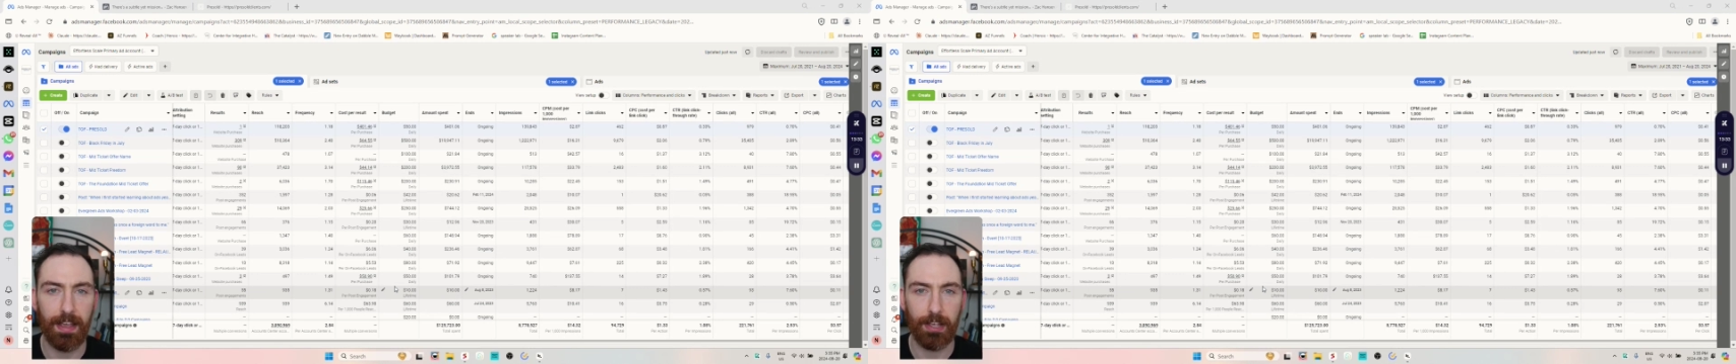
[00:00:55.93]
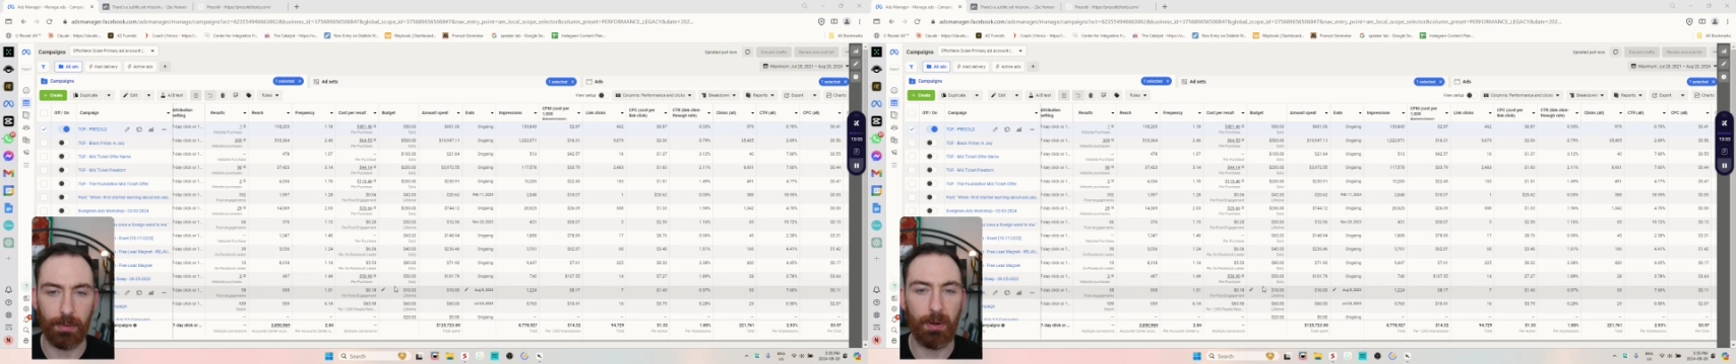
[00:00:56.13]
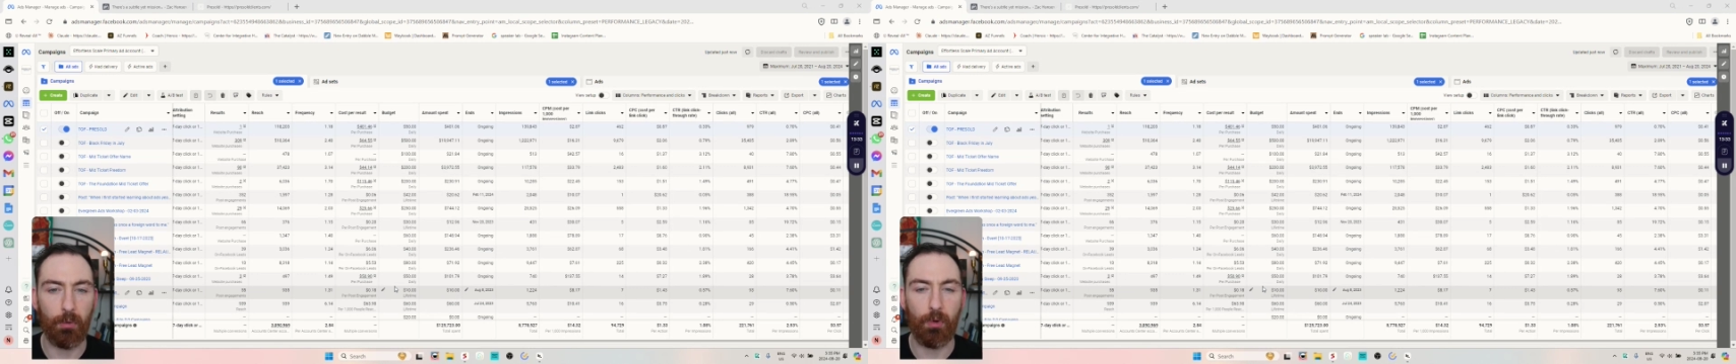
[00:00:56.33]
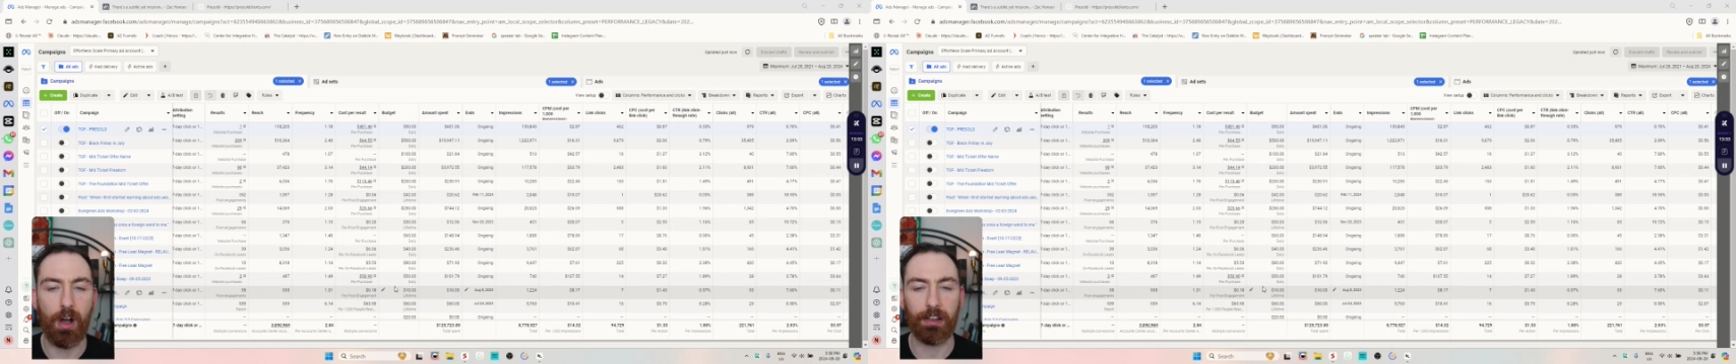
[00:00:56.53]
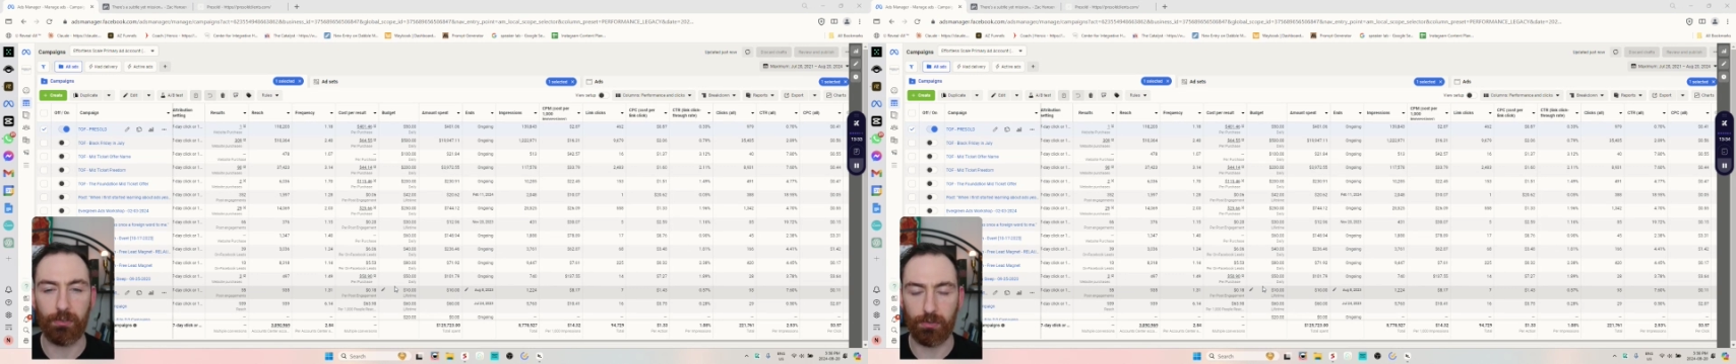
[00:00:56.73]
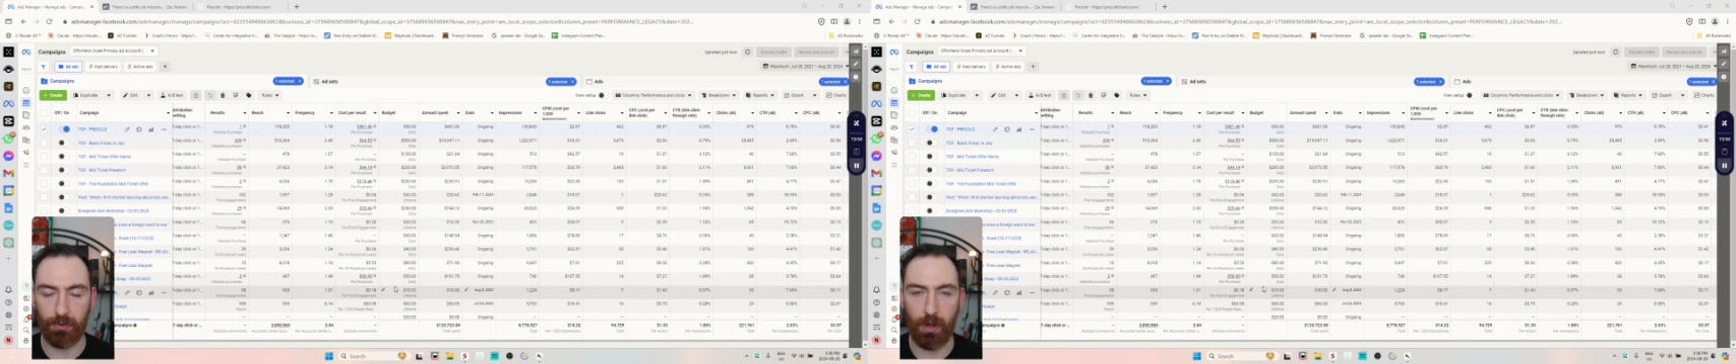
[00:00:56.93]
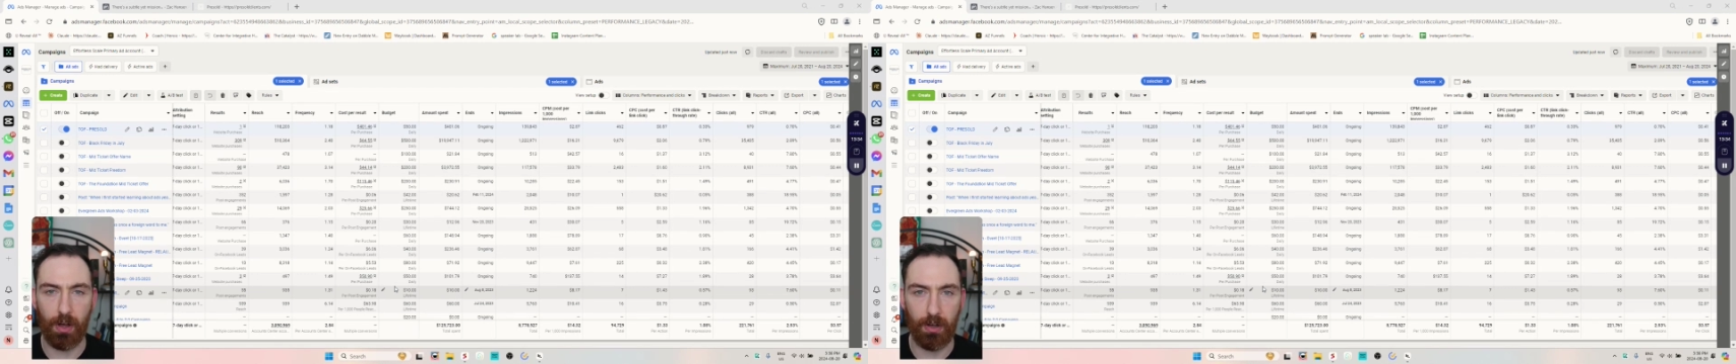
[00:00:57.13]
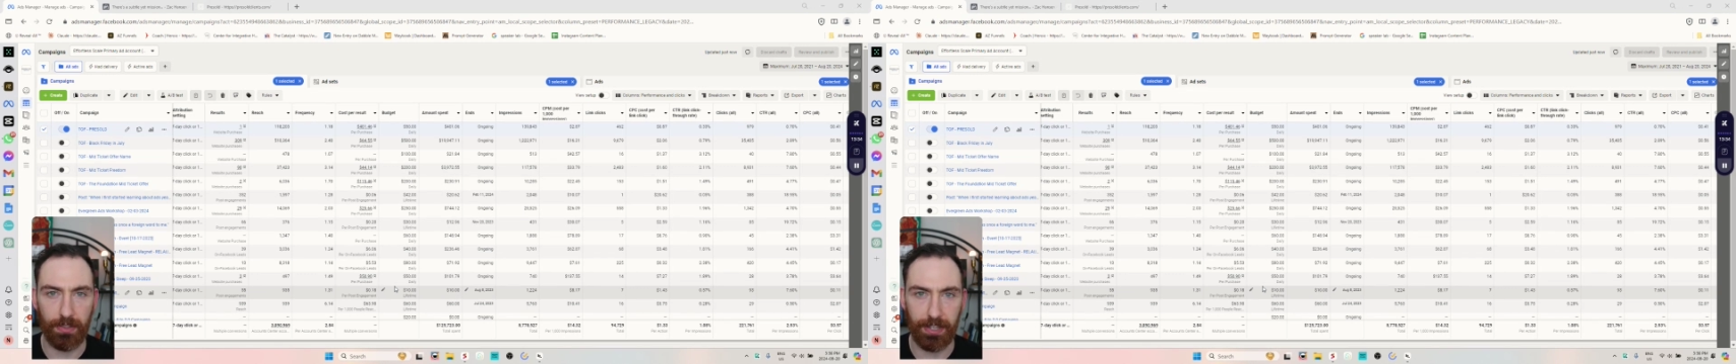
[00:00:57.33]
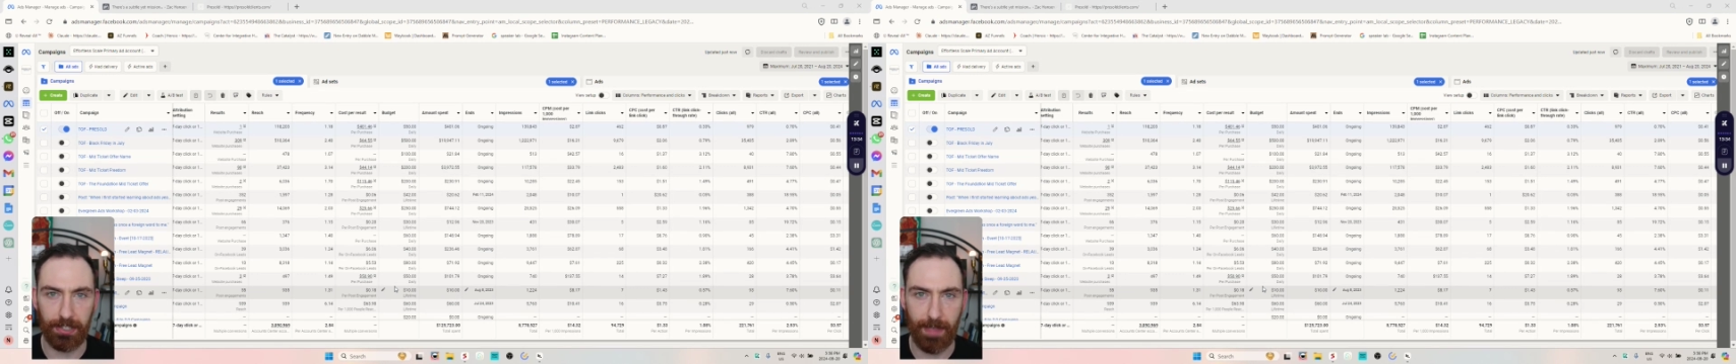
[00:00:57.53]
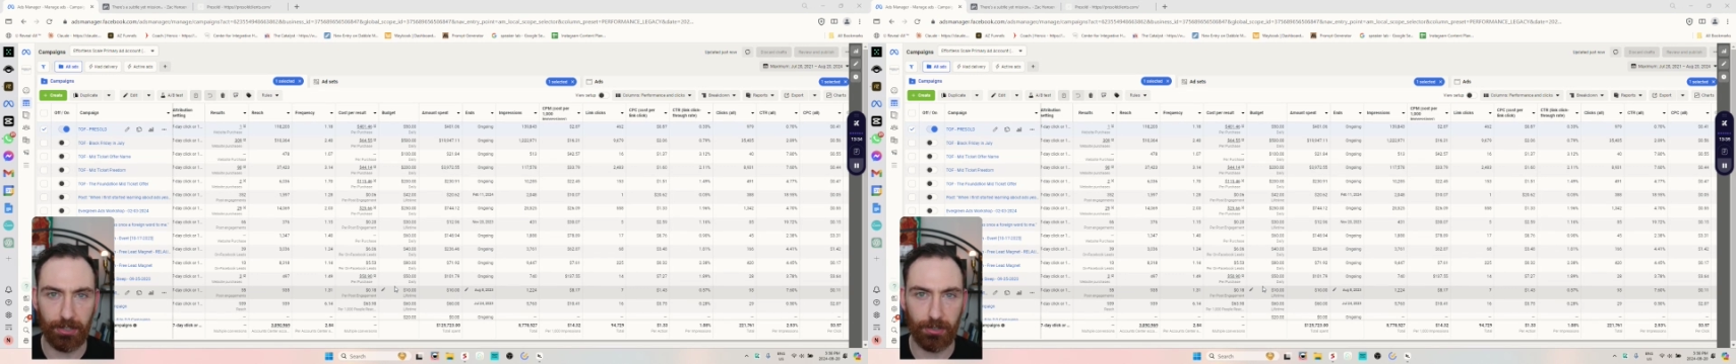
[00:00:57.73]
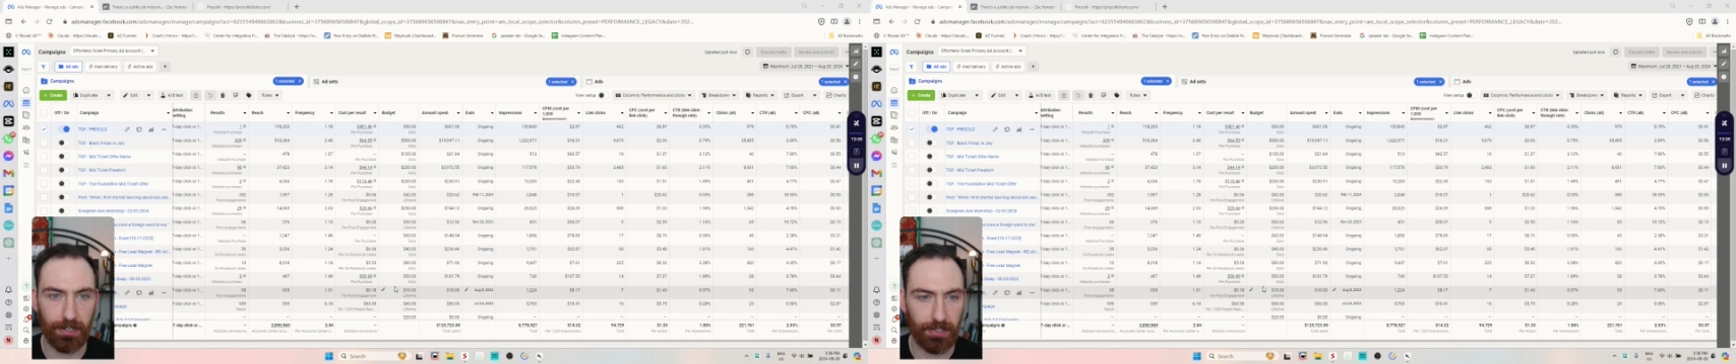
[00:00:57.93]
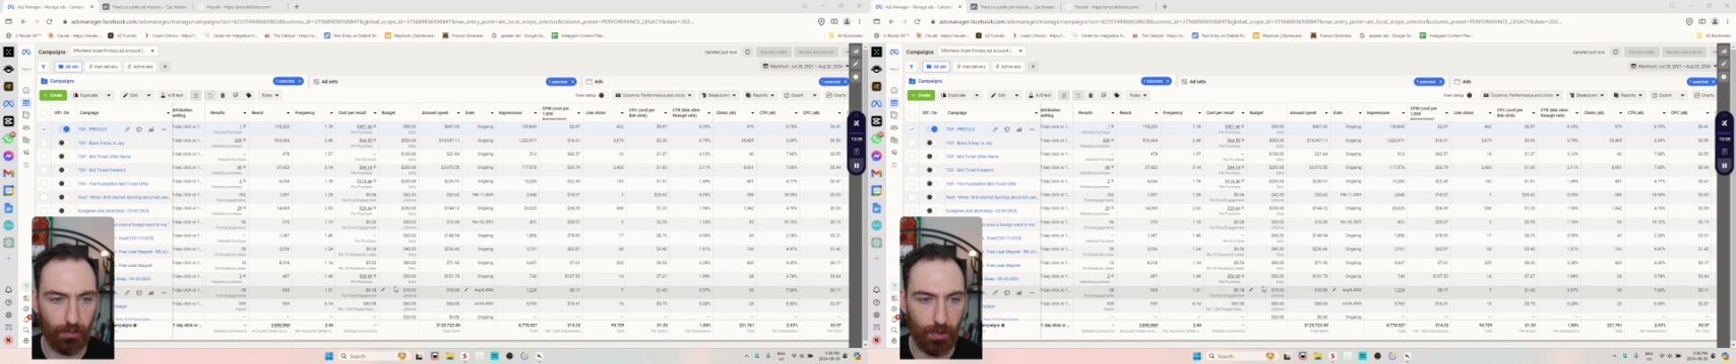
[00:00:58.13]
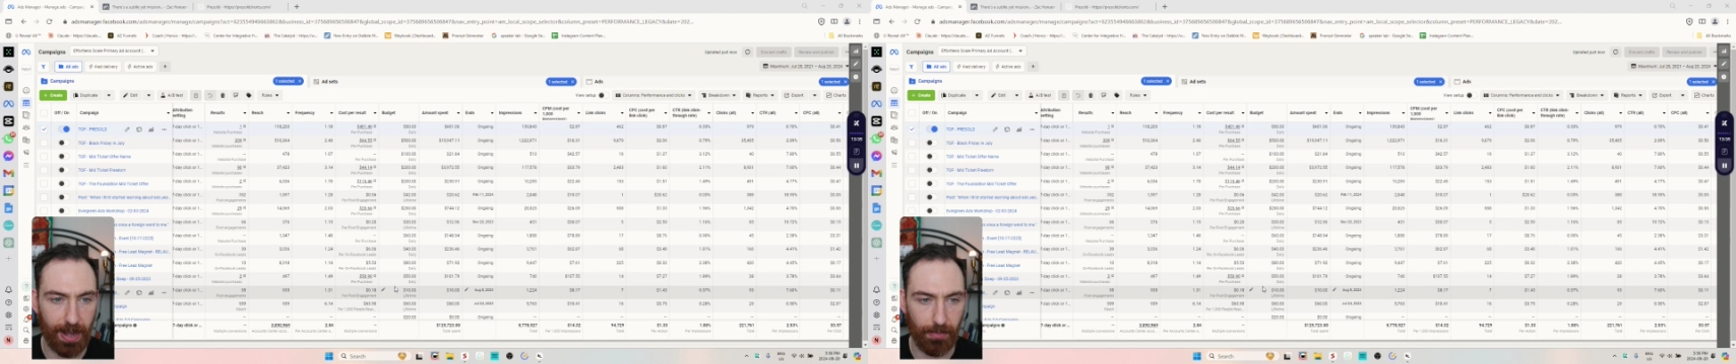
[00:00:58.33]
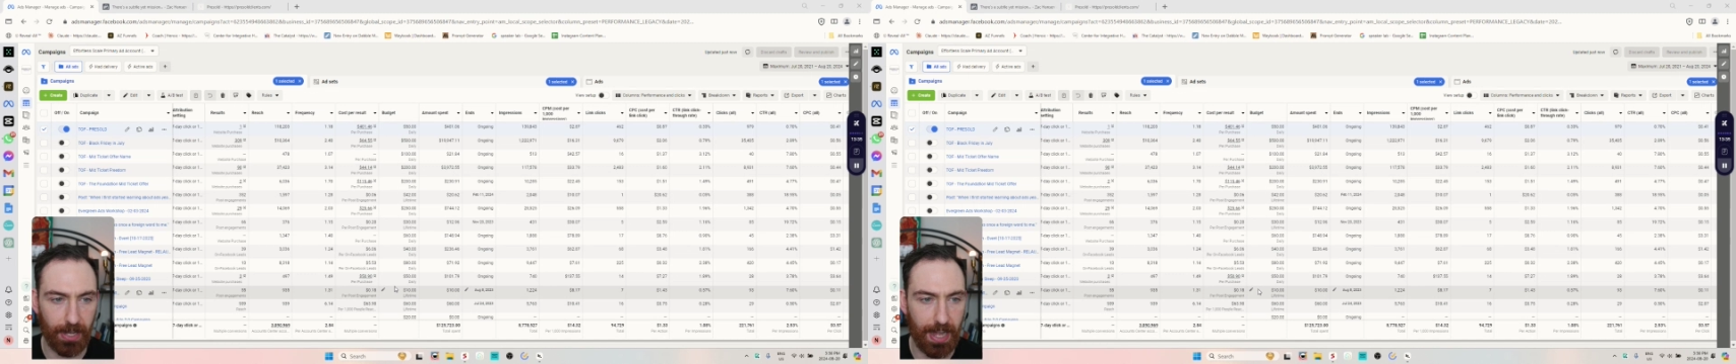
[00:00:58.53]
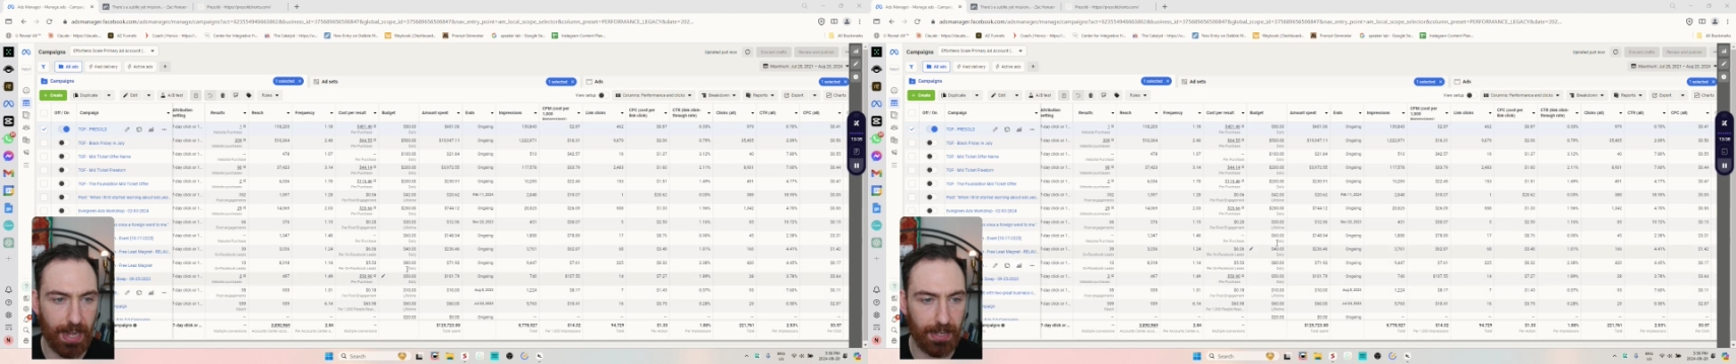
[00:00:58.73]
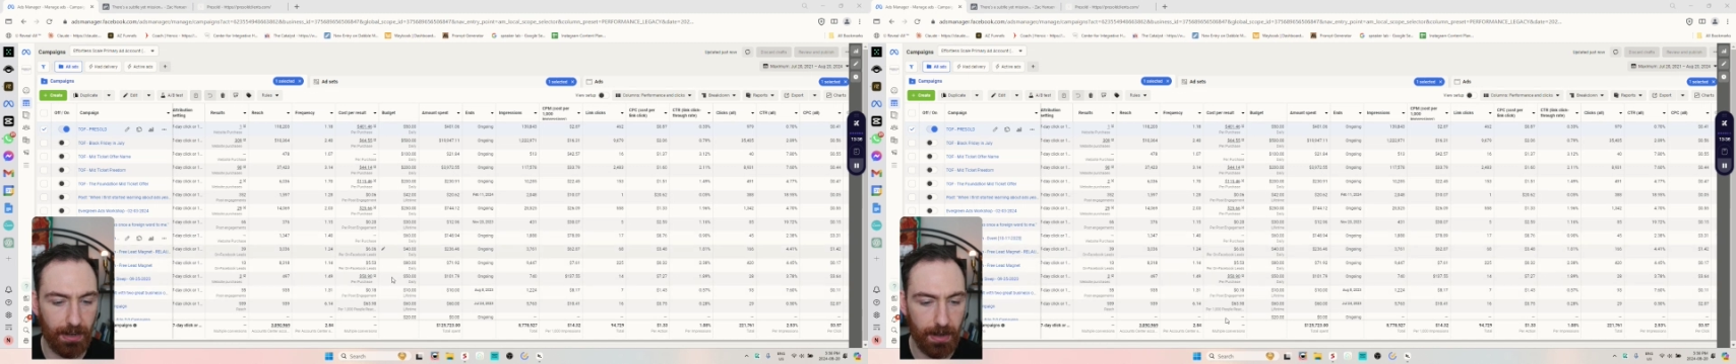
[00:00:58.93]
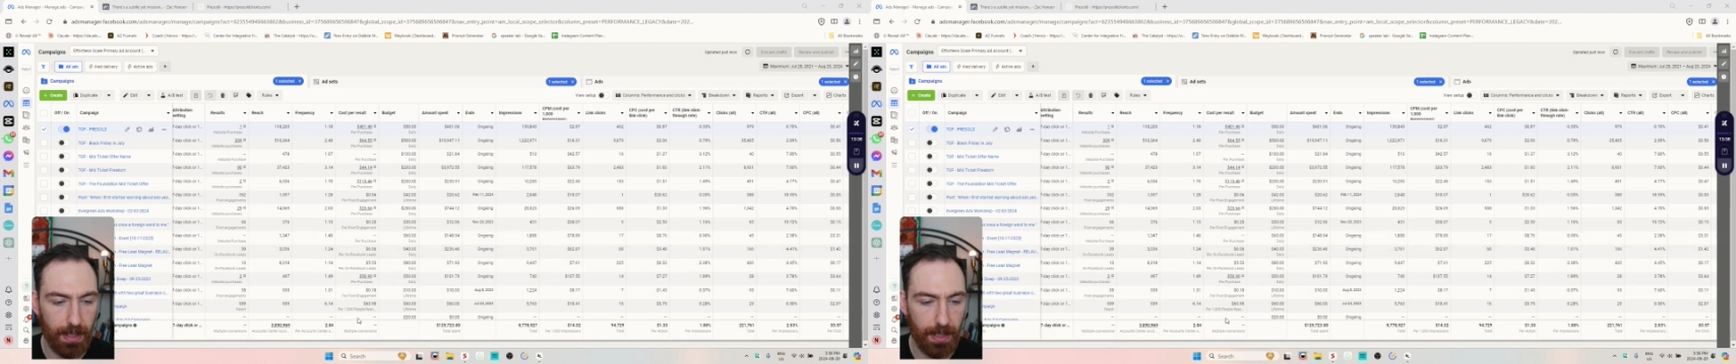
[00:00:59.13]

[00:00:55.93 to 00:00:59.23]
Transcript: So I'm going to walk you through all these metrics and what I'm looking at here.